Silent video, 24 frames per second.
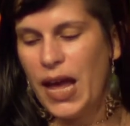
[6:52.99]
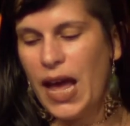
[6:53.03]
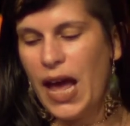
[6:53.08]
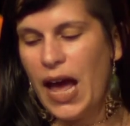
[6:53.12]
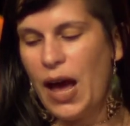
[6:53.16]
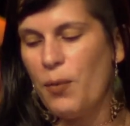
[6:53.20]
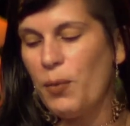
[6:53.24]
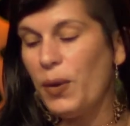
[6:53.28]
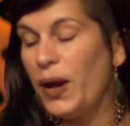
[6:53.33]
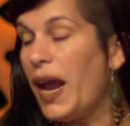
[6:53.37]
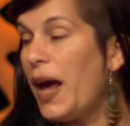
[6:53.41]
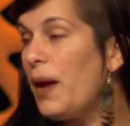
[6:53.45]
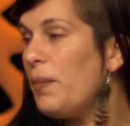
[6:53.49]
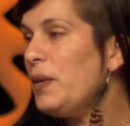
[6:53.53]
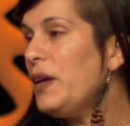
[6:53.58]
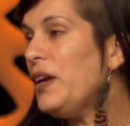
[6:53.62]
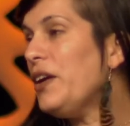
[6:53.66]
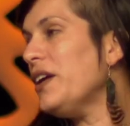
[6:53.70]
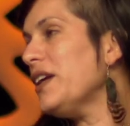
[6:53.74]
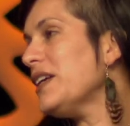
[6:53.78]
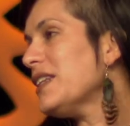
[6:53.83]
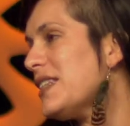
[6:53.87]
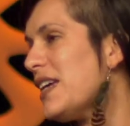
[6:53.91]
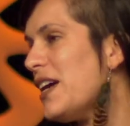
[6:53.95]
And what I'm
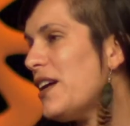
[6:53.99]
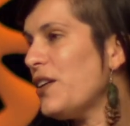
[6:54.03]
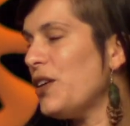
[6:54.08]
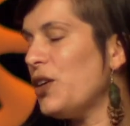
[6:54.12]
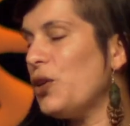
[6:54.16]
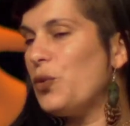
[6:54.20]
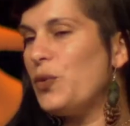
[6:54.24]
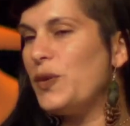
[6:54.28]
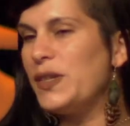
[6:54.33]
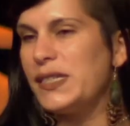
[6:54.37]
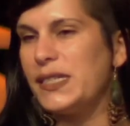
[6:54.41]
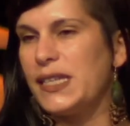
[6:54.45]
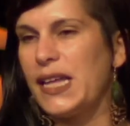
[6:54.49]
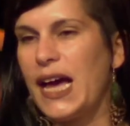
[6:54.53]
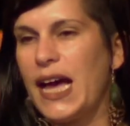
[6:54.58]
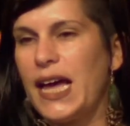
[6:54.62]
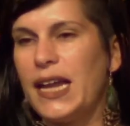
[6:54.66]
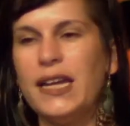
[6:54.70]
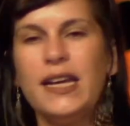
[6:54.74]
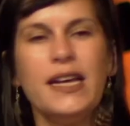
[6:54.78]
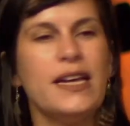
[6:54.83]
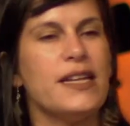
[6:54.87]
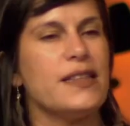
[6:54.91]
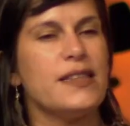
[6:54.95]
here to tell you is
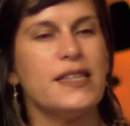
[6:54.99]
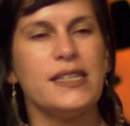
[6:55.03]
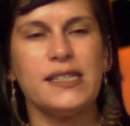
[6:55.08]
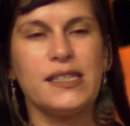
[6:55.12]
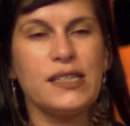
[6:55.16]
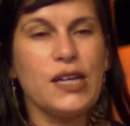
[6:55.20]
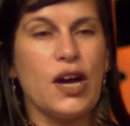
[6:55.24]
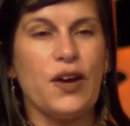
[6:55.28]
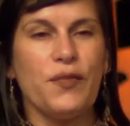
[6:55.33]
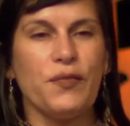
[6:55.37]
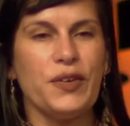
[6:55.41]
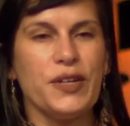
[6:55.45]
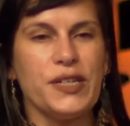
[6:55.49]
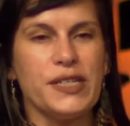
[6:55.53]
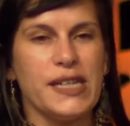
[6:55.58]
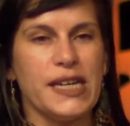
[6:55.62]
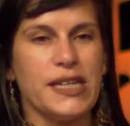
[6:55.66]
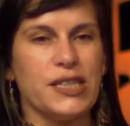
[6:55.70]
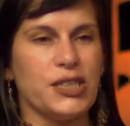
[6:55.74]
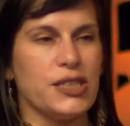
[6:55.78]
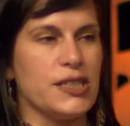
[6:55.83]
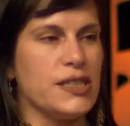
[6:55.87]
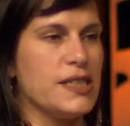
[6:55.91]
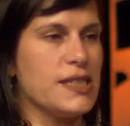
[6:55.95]
that this
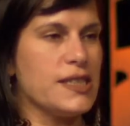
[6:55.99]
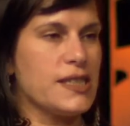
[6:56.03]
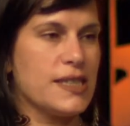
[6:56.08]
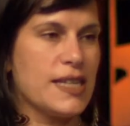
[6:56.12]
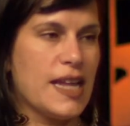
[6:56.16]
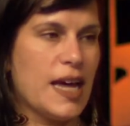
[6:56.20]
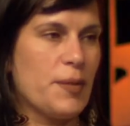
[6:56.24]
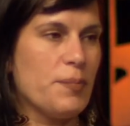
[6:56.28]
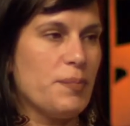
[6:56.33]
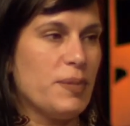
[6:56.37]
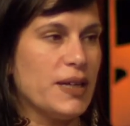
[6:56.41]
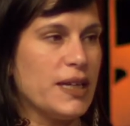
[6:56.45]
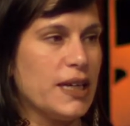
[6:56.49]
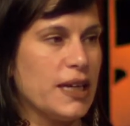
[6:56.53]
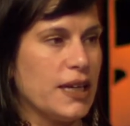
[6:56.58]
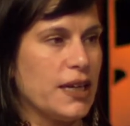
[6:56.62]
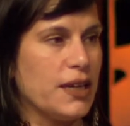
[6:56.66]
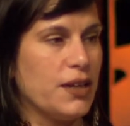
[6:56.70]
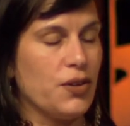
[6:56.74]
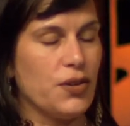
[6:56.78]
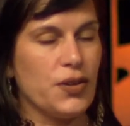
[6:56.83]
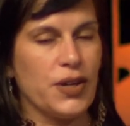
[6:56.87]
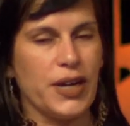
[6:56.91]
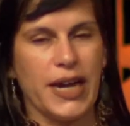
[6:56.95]
conversation does not
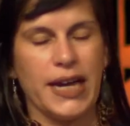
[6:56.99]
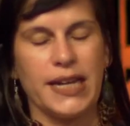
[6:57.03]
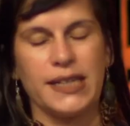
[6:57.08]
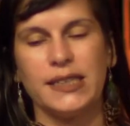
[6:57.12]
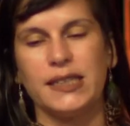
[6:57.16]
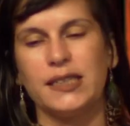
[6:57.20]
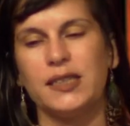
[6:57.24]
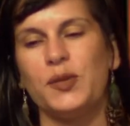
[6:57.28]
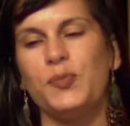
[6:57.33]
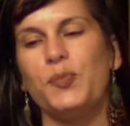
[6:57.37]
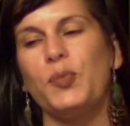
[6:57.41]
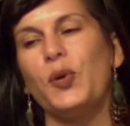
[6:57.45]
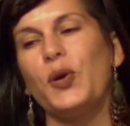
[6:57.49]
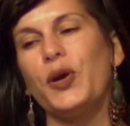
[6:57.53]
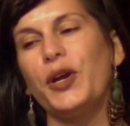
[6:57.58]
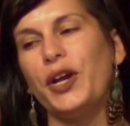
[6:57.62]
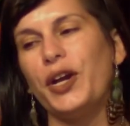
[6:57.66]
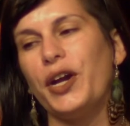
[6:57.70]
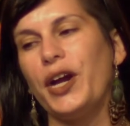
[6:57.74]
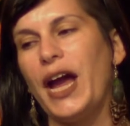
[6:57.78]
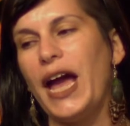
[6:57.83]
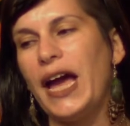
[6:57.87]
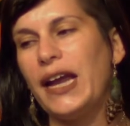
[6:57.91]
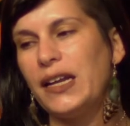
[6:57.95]
begin or end at the
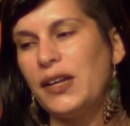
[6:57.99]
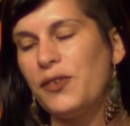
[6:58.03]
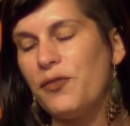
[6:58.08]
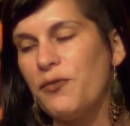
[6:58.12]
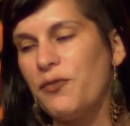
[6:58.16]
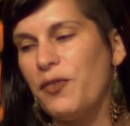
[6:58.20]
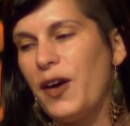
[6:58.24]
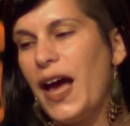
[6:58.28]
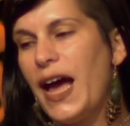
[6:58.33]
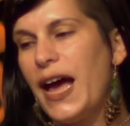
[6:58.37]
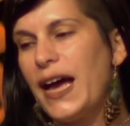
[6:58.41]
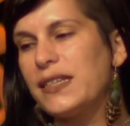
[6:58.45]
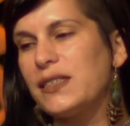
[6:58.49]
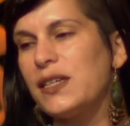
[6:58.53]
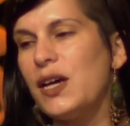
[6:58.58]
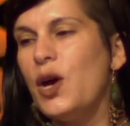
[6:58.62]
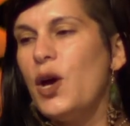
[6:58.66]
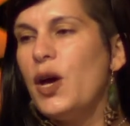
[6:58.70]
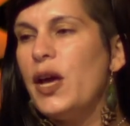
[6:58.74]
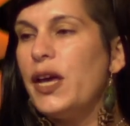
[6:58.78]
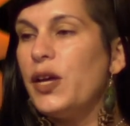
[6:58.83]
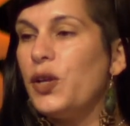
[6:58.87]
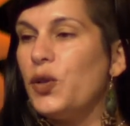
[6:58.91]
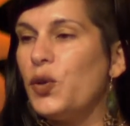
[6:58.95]
border. And in fact,
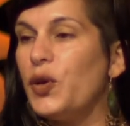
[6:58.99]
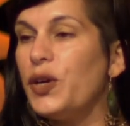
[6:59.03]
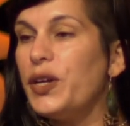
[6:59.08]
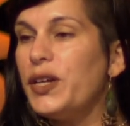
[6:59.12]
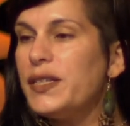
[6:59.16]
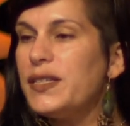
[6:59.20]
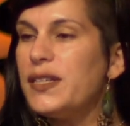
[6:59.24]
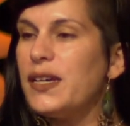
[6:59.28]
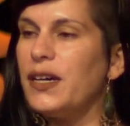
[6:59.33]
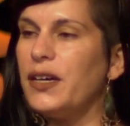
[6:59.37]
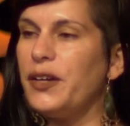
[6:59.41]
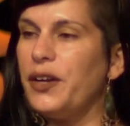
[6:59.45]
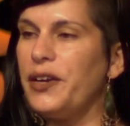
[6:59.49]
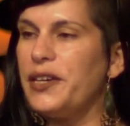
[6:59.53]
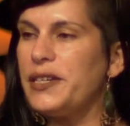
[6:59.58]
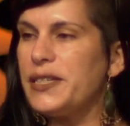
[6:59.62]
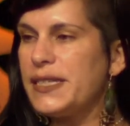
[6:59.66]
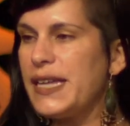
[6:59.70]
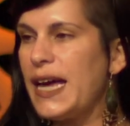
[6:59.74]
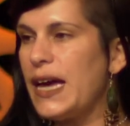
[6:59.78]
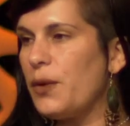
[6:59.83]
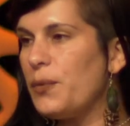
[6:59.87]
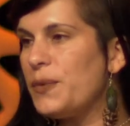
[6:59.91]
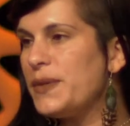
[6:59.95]
in order to
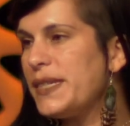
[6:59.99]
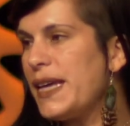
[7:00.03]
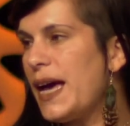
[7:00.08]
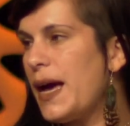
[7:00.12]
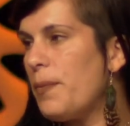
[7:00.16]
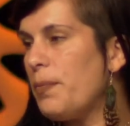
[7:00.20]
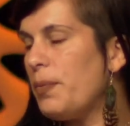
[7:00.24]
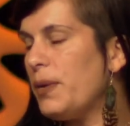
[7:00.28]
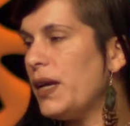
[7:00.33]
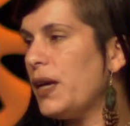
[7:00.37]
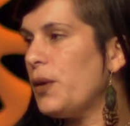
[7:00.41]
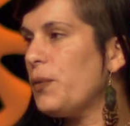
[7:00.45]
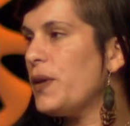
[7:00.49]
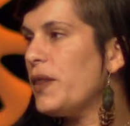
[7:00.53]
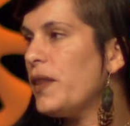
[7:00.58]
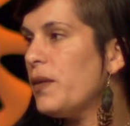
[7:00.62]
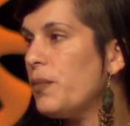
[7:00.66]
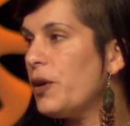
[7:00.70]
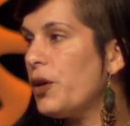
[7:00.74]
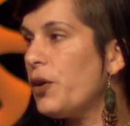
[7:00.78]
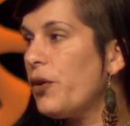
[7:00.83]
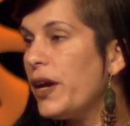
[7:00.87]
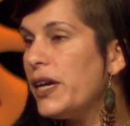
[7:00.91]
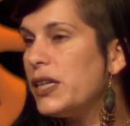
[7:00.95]
understand what's happening with
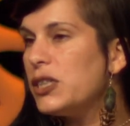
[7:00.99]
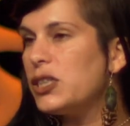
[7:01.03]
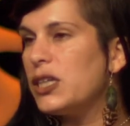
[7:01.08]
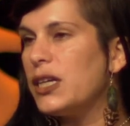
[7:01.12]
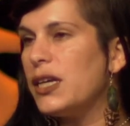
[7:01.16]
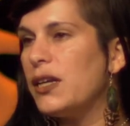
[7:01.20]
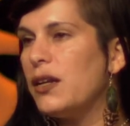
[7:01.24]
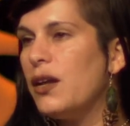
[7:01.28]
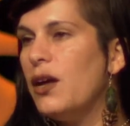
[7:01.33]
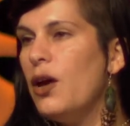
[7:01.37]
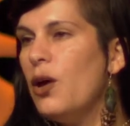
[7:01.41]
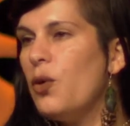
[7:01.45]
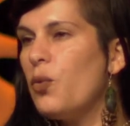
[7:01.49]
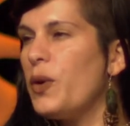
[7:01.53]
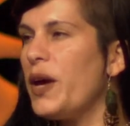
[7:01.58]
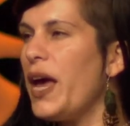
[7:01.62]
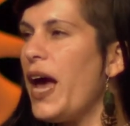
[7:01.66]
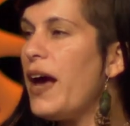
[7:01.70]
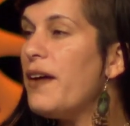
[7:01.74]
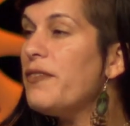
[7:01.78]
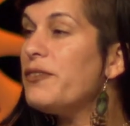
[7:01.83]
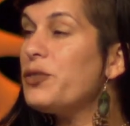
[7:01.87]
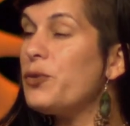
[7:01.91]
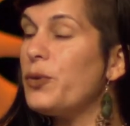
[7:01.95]
immigration, we
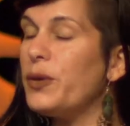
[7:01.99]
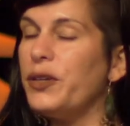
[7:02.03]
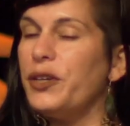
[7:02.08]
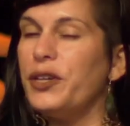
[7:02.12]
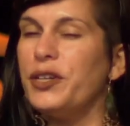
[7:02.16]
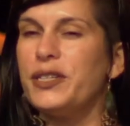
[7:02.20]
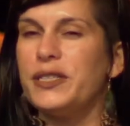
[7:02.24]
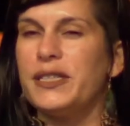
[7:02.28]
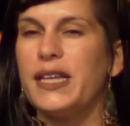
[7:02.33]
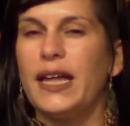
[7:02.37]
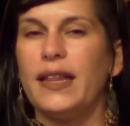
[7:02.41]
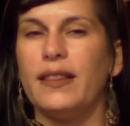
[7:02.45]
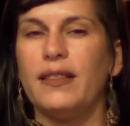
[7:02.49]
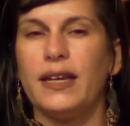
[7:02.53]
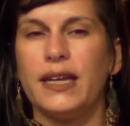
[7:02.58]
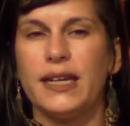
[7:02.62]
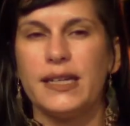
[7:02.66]
have to understand the